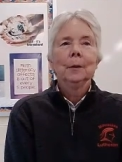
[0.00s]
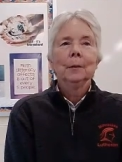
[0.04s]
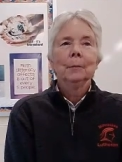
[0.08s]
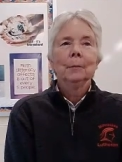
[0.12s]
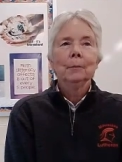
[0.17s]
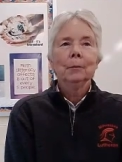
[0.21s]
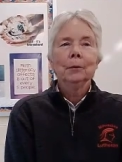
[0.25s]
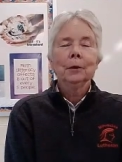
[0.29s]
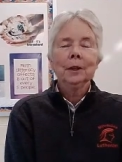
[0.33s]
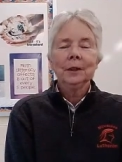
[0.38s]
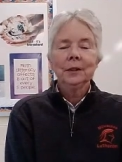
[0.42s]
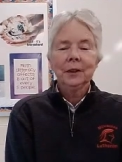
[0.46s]

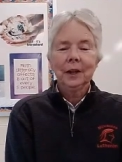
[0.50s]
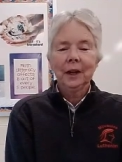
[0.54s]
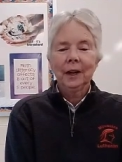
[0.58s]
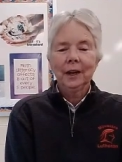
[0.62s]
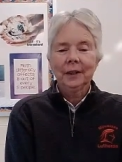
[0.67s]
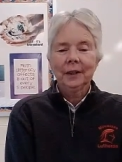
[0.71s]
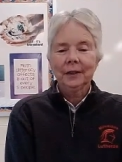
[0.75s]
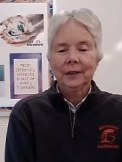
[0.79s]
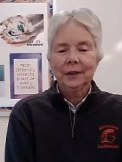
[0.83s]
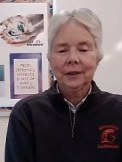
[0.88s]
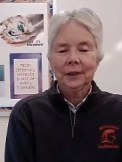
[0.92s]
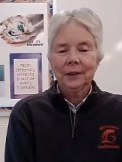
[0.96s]
please
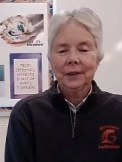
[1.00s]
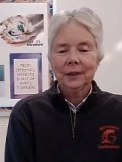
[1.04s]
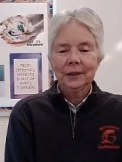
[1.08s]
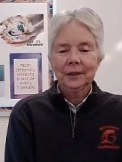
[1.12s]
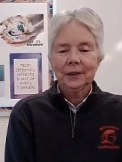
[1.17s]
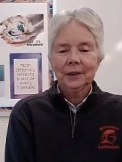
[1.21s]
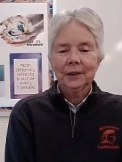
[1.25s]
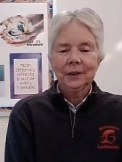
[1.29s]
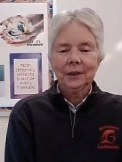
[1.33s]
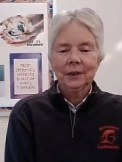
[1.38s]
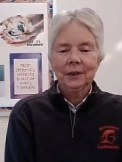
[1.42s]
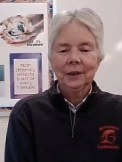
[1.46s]
ask
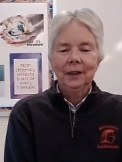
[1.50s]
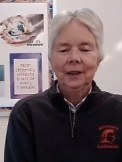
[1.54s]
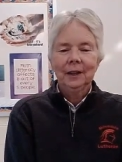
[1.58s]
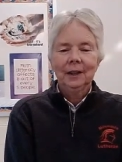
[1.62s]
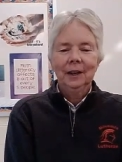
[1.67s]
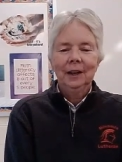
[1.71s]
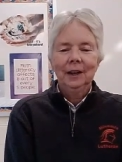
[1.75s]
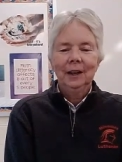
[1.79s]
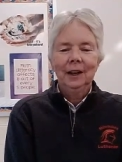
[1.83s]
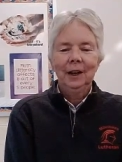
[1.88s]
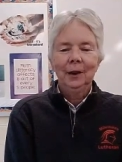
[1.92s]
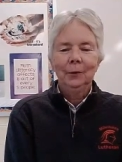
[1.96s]
us
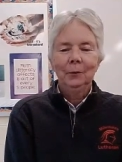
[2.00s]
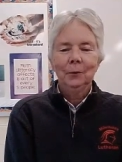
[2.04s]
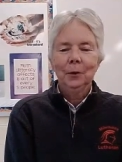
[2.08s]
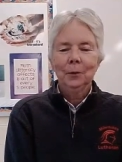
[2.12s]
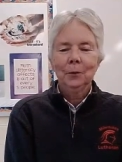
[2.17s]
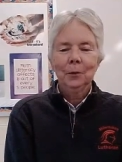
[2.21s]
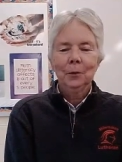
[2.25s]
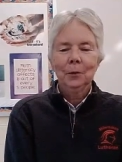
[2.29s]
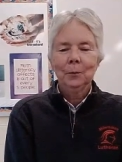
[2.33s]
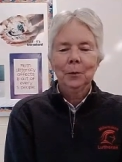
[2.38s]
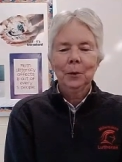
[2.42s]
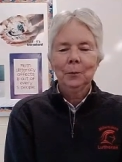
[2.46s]
and we
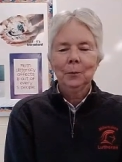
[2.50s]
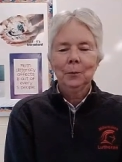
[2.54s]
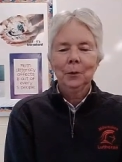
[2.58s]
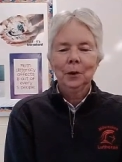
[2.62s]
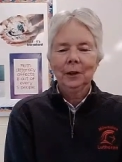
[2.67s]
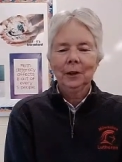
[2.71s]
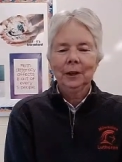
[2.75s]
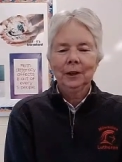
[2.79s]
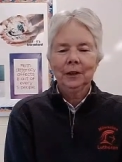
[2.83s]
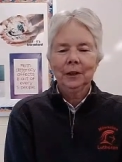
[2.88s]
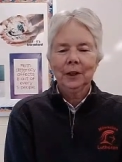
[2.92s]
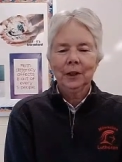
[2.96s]
will be
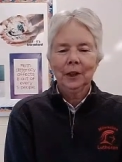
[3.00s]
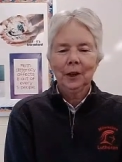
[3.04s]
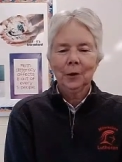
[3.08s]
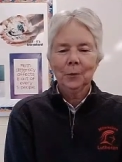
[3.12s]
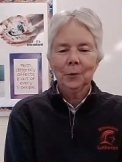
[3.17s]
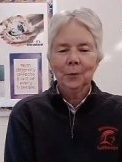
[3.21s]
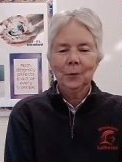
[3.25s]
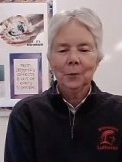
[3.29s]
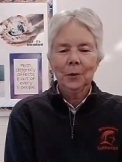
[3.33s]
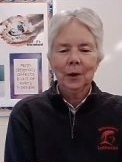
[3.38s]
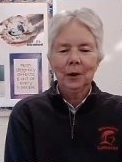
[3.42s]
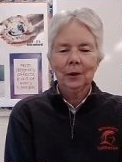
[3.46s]
willing to
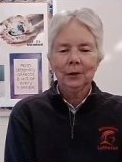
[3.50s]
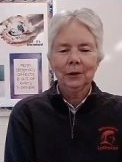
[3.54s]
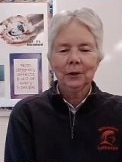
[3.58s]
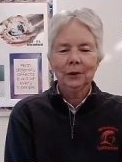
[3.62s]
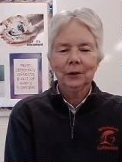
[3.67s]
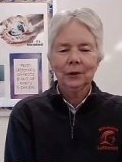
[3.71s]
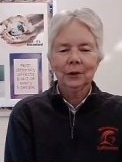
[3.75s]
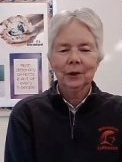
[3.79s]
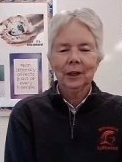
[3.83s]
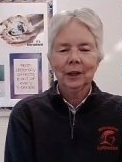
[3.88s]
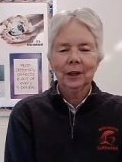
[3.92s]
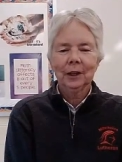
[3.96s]
help you out
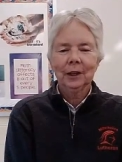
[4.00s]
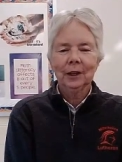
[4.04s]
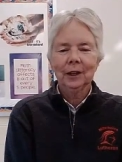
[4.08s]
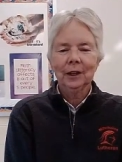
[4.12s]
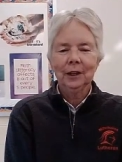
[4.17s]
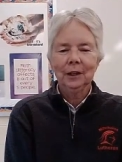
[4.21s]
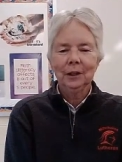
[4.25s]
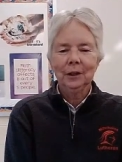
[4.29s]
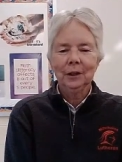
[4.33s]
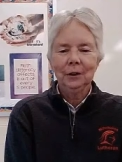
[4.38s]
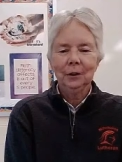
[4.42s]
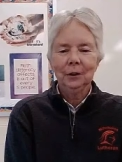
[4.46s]
so that
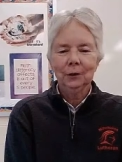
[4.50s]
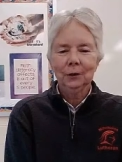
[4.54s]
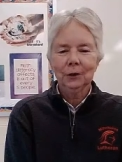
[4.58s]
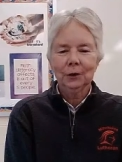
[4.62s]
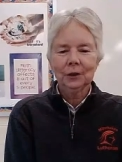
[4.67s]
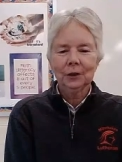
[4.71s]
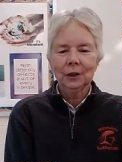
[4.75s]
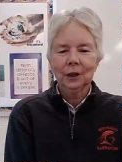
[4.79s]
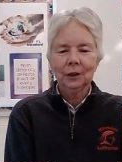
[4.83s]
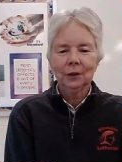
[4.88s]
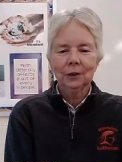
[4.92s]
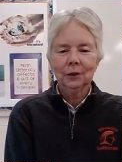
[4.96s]
your
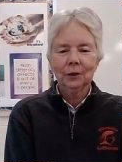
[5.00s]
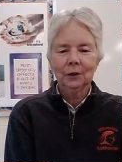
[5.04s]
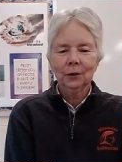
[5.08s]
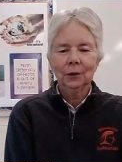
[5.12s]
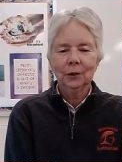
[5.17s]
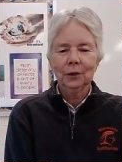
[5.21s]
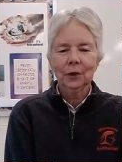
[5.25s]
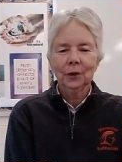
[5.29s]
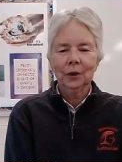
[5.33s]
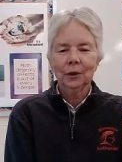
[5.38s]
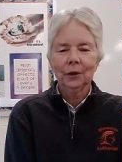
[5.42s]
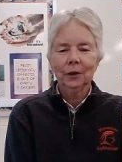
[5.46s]
son or
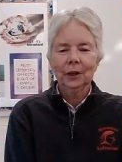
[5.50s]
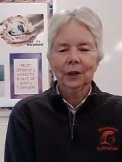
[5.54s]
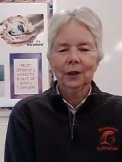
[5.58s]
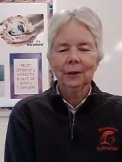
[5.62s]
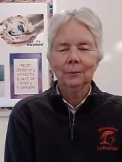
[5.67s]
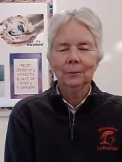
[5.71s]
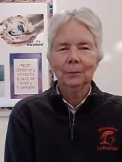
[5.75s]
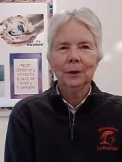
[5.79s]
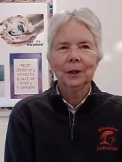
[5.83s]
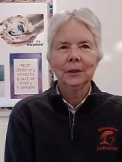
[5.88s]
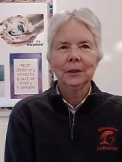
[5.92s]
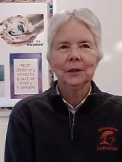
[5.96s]
daughter
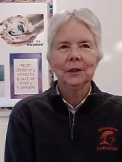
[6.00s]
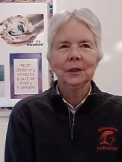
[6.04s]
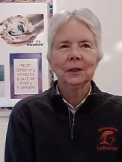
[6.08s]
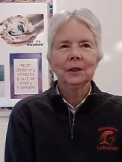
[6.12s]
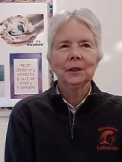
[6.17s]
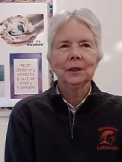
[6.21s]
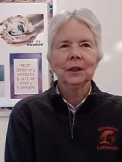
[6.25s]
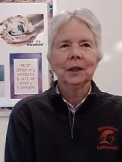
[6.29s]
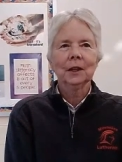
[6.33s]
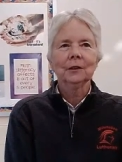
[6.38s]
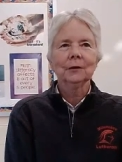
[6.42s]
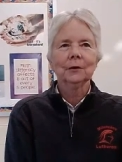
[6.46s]
can be
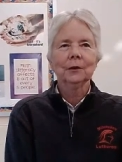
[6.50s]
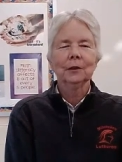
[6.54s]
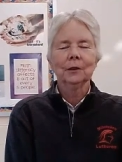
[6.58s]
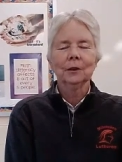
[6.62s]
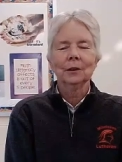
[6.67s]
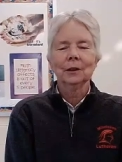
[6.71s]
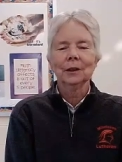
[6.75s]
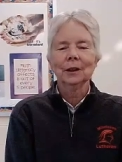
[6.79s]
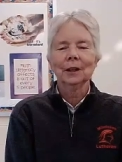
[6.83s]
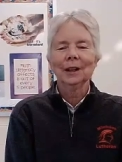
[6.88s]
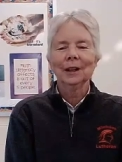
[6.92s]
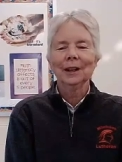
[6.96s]

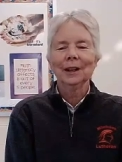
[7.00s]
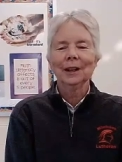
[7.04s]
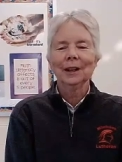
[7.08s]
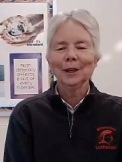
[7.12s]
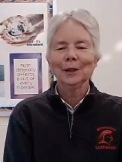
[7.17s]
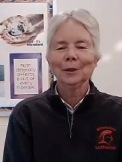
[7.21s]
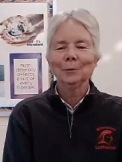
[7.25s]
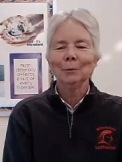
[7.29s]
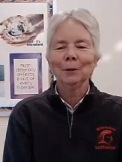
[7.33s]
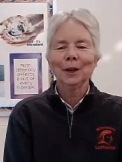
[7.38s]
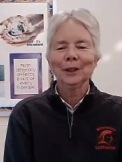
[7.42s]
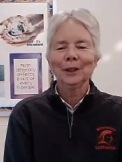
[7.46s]
successful.
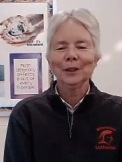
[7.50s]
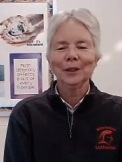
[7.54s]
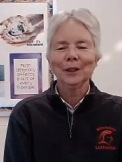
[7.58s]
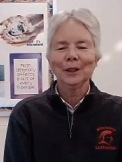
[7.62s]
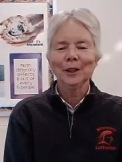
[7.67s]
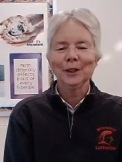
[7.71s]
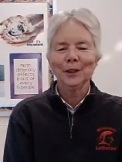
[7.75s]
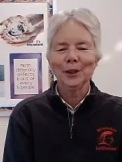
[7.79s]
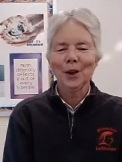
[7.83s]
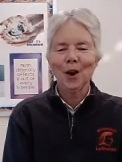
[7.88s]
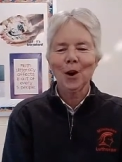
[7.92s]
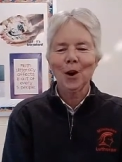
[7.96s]
God's
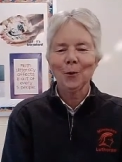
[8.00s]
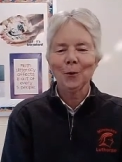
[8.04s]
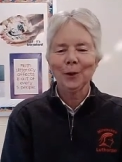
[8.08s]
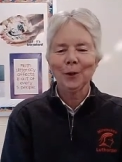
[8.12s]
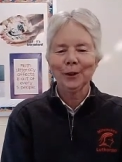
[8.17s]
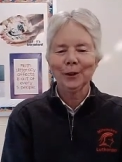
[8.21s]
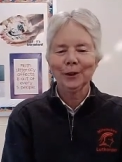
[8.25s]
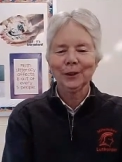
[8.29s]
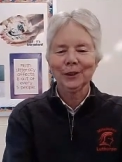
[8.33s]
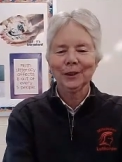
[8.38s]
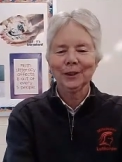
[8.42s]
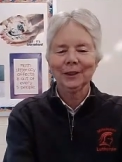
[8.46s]
blessings
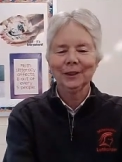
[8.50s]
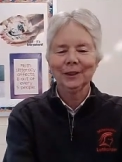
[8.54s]
always.